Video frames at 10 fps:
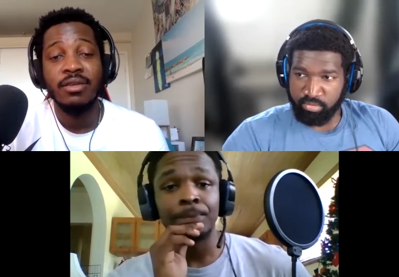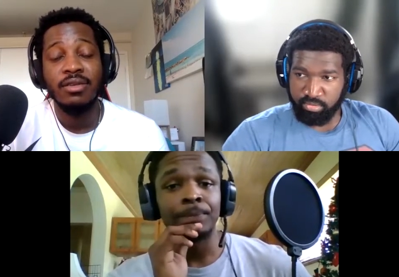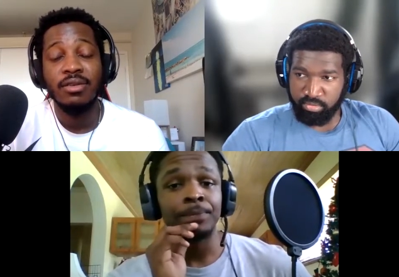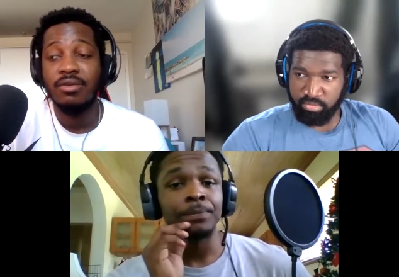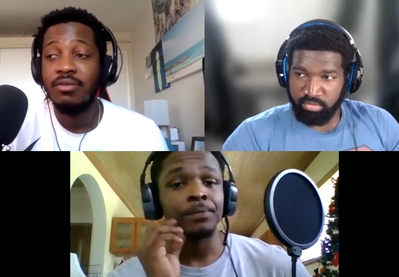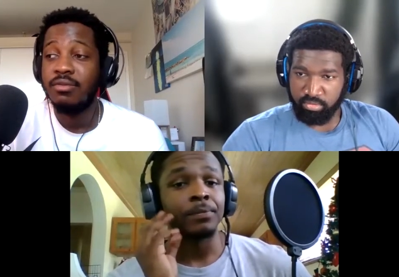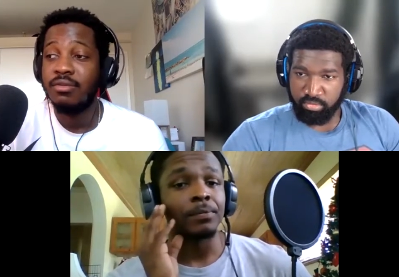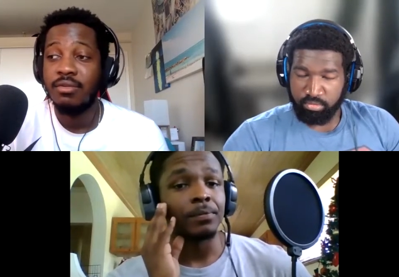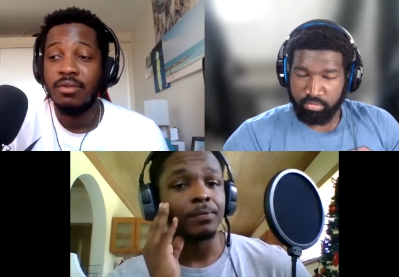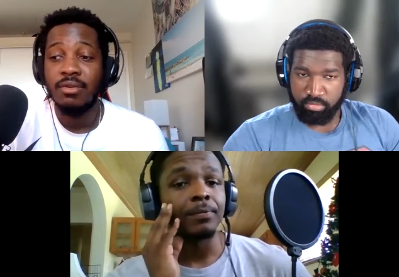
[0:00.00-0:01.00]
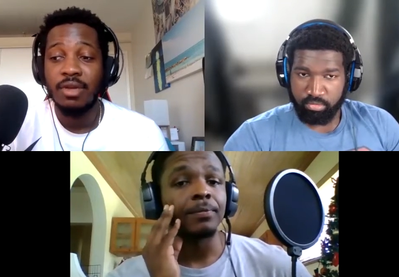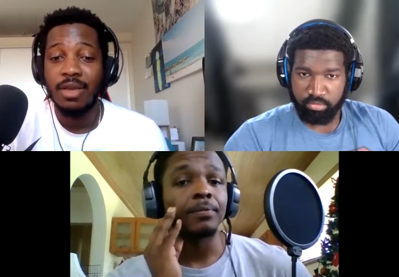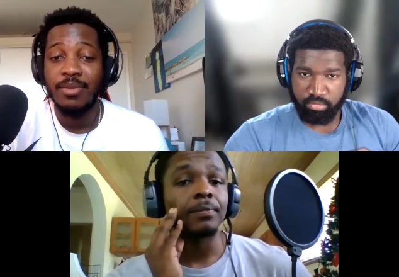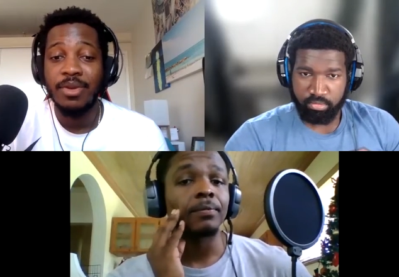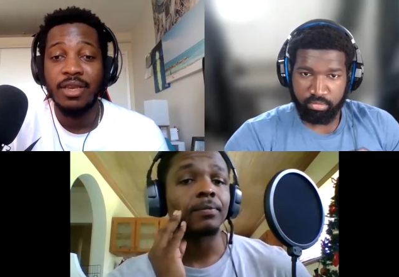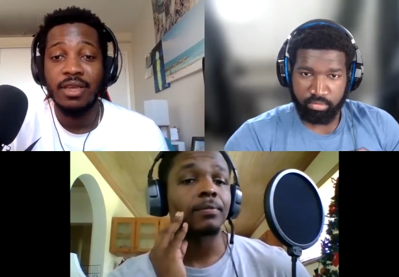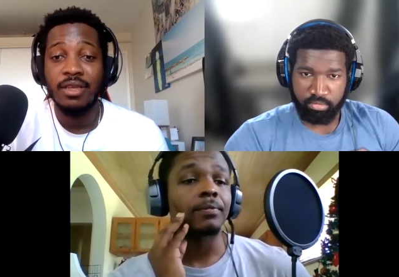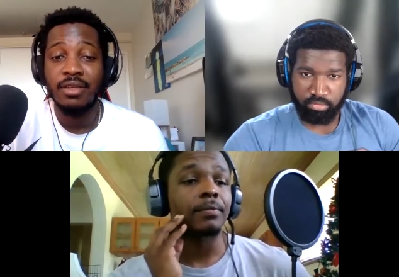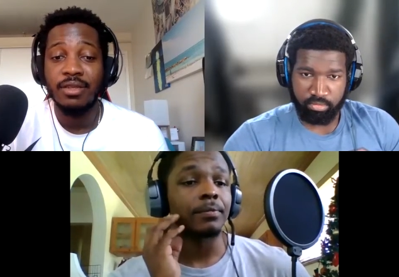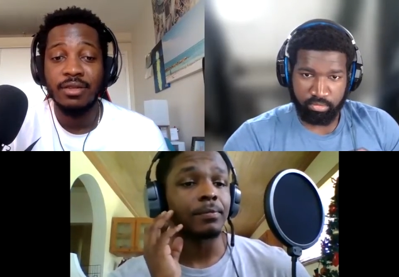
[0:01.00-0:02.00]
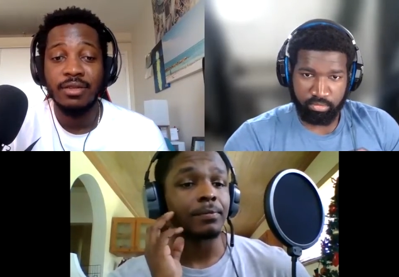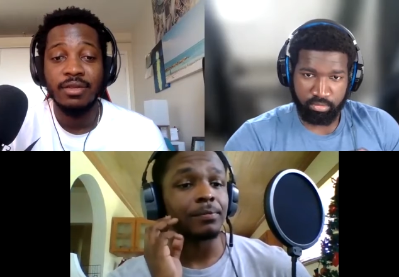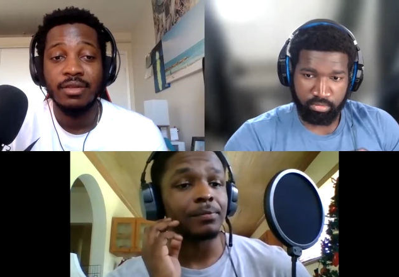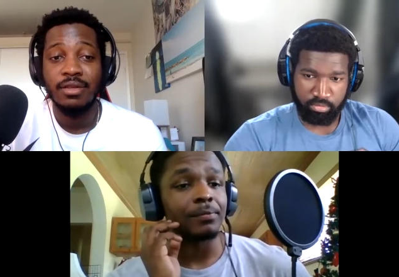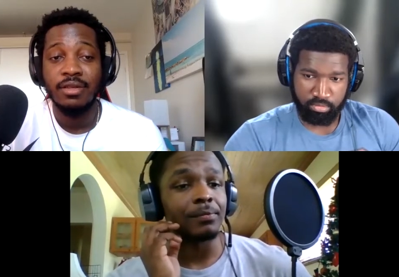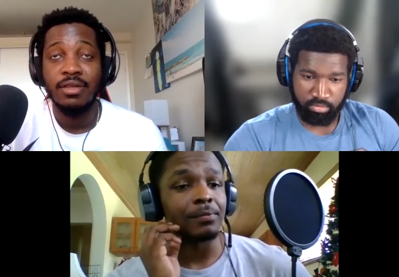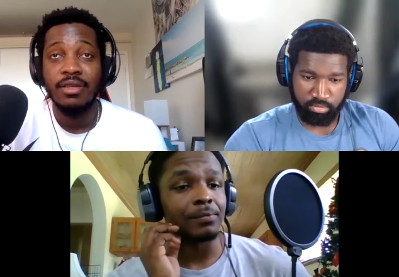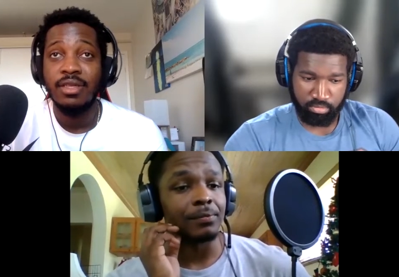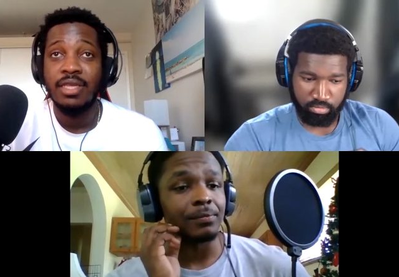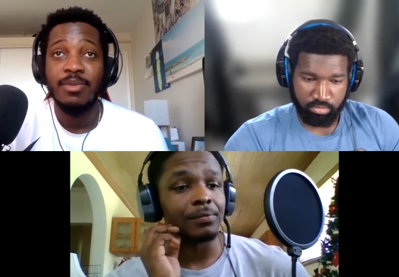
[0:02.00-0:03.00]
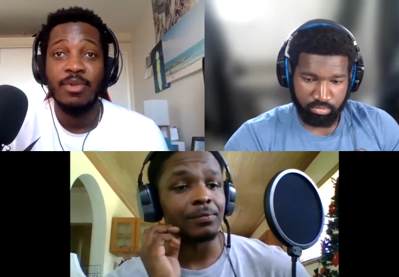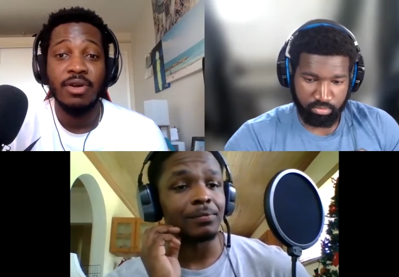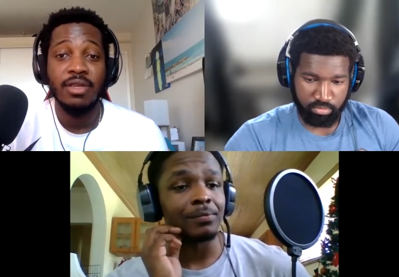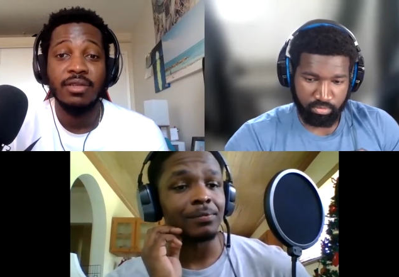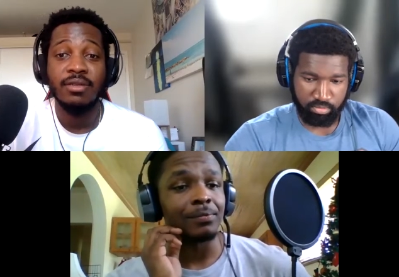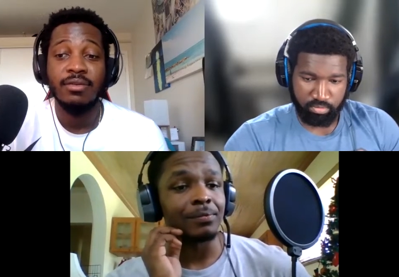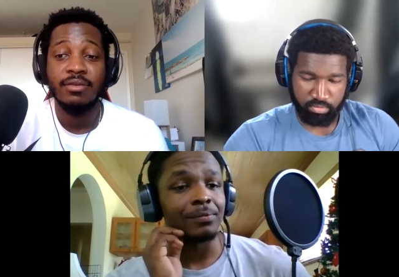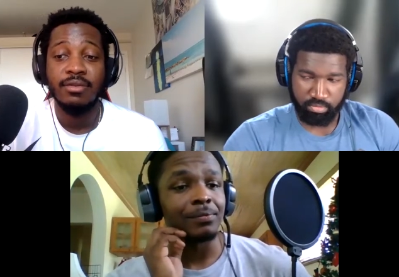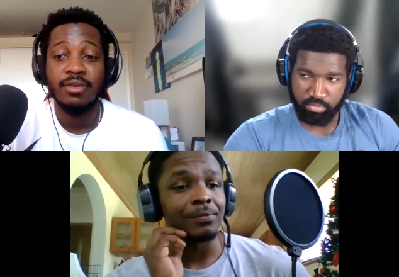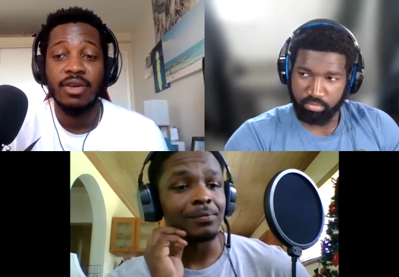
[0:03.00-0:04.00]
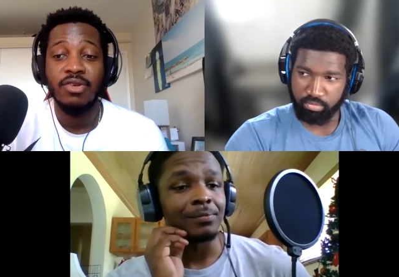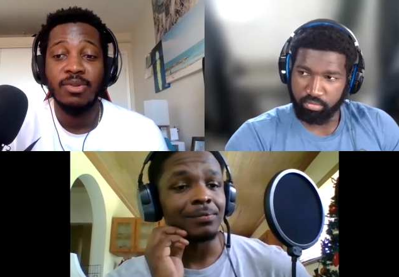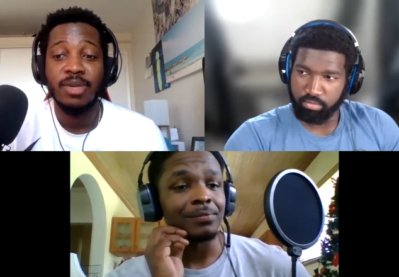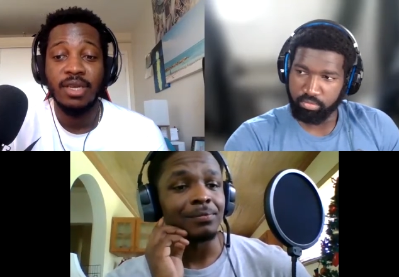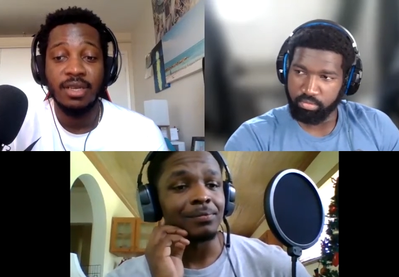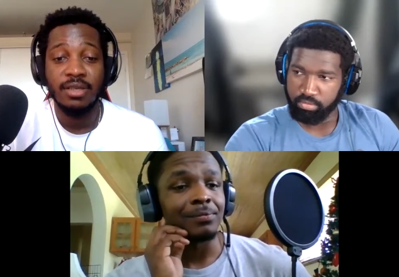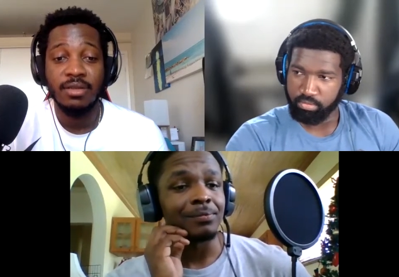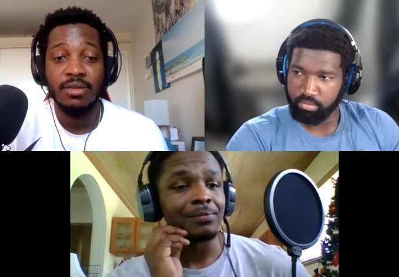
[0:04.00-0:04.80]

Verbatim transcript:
Speaker 1: So, I mean, hey, he balling. I respect it.